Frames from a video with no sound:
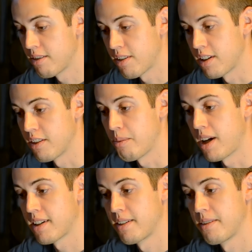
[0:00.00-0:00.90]
in front of the
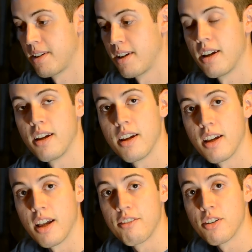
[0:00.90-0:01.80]
mic.
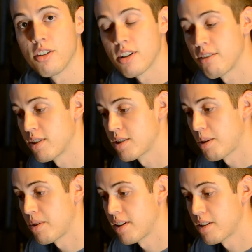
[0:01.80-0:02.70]
If you're looking for
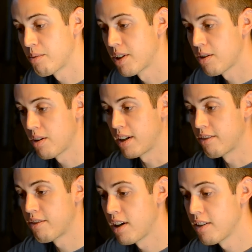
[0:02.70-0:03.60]
something to record in
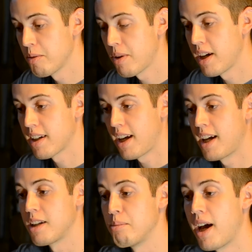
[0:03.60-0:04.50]
front of the mic
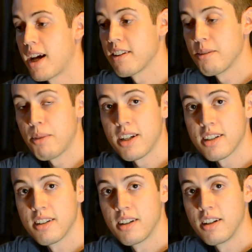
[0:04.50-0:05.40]
and in back of the
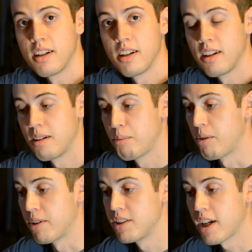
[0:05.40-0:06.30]
mic,
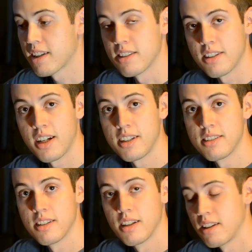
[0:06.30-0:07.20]
but reject the
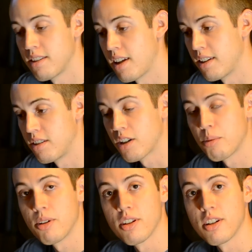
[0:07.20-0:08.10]
sides, then you're
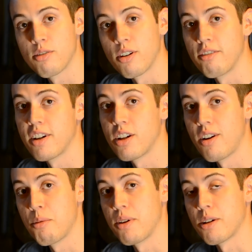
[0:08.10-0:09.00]
going to be looking for a figure
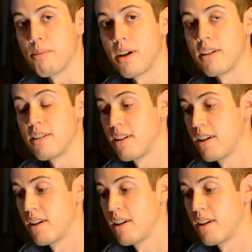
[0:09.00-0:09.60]
8 pickup pattern.